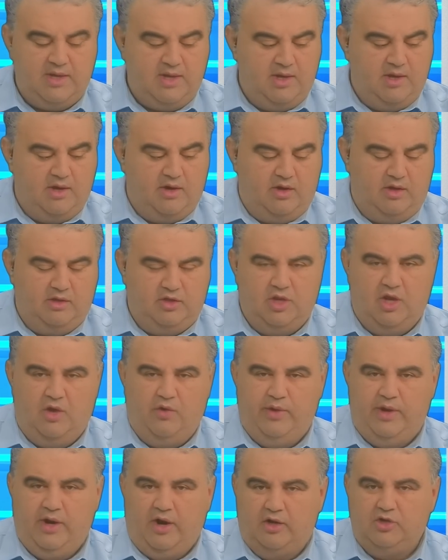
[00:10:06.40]

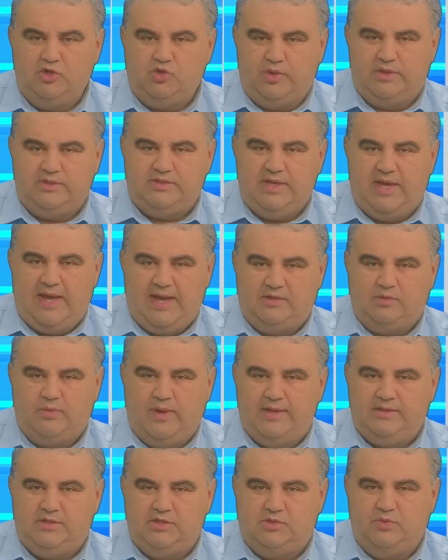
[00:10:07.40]
we are on Twitter at
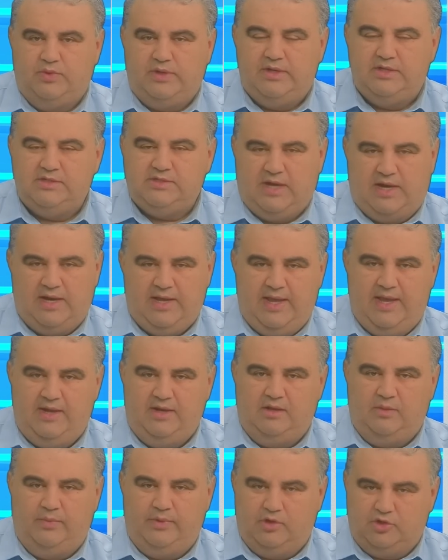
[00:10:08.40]
Waited to Win is our
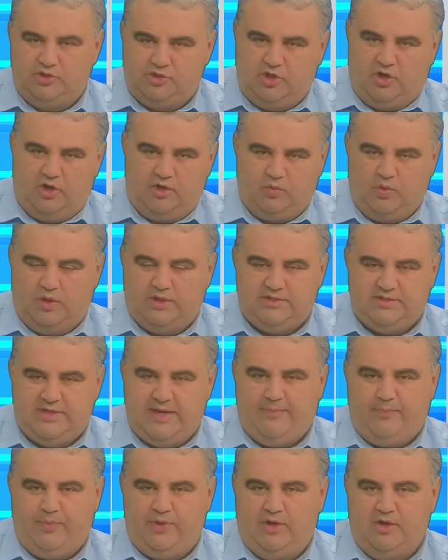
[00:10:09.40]
handle. We also got
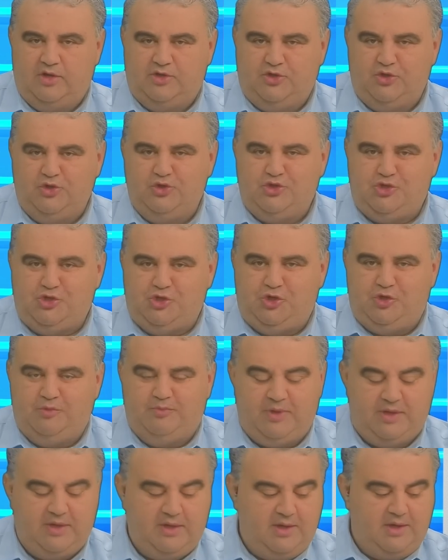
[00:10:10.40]
WhatsApp. We got YouTube,
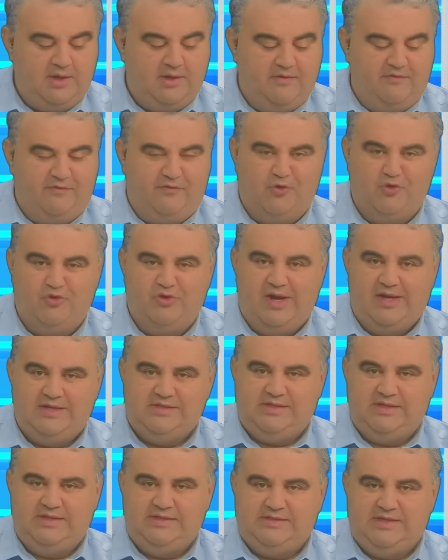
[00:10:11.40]
for
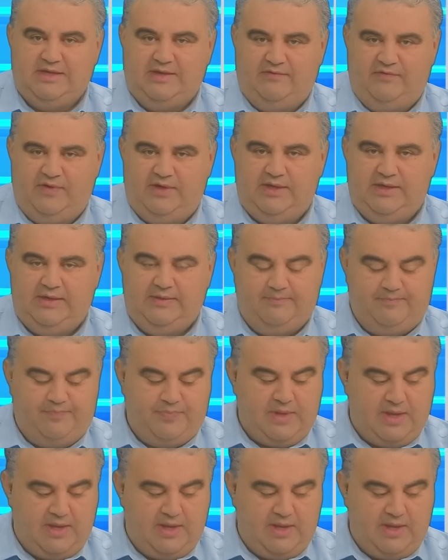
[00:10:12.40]
Racing TV.